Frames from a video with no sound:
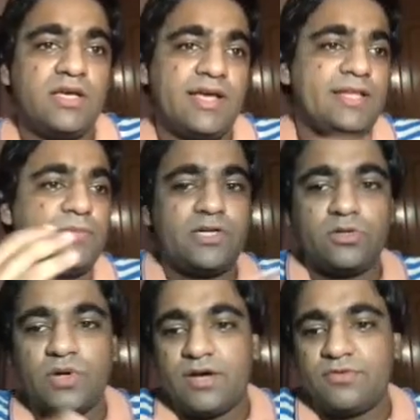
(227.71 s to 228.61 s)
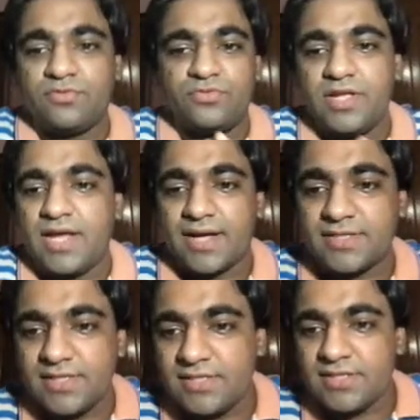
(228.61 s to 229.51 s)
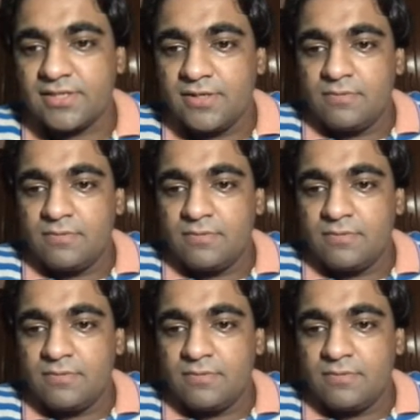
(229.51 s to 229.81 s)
anybody to have a free access.